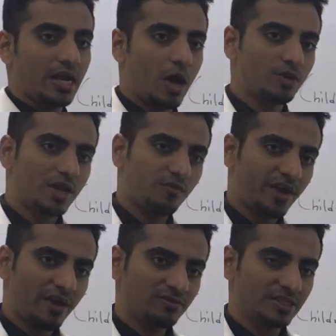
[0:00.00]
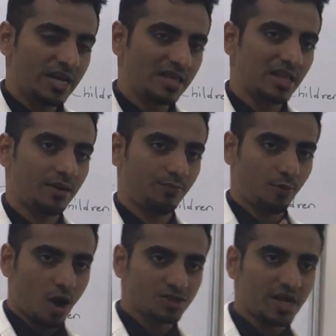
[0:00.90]
Now then we have seen that
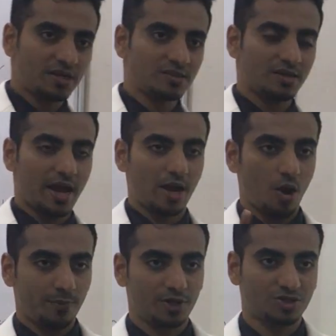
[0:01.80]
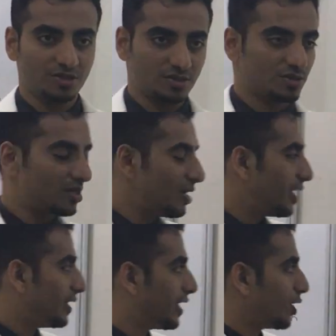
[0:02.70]
project and operations,
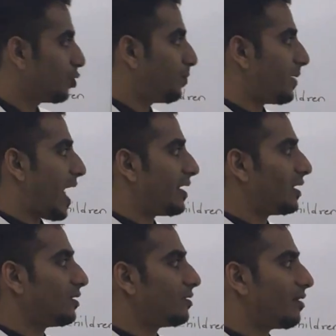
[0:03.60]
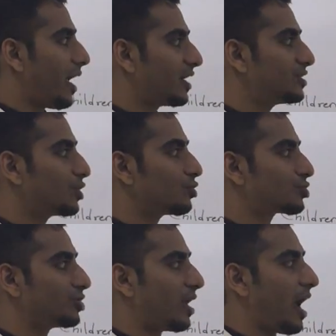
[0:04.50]
they do planning,
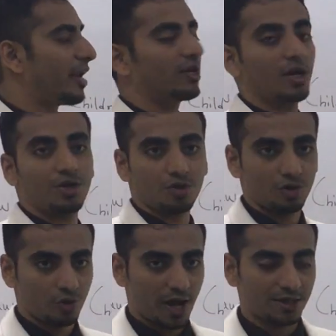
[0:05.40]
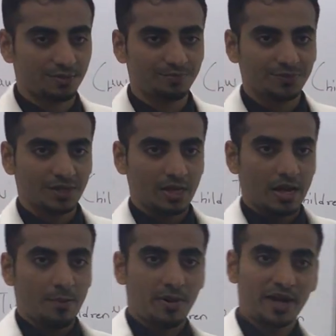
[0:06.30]
execution and control together.
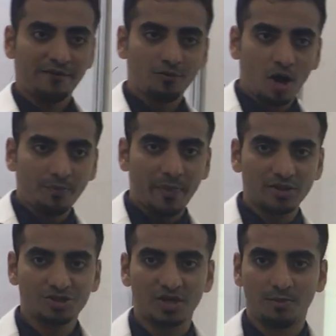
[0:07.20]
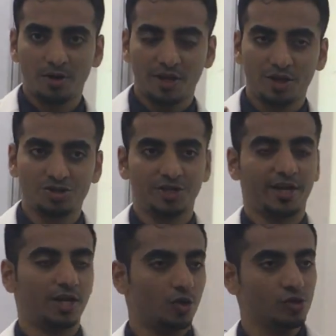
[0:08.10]
But they have not mentioned about
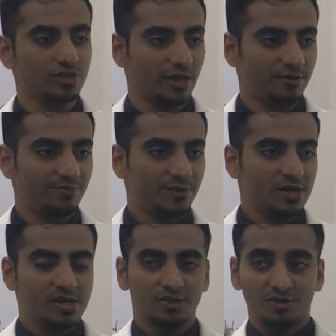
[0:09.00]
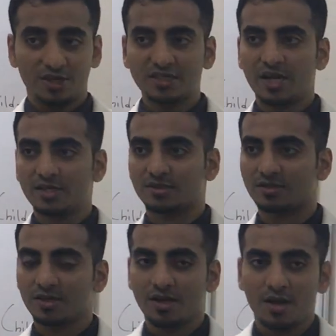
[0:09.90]
initiating and closing. The reason is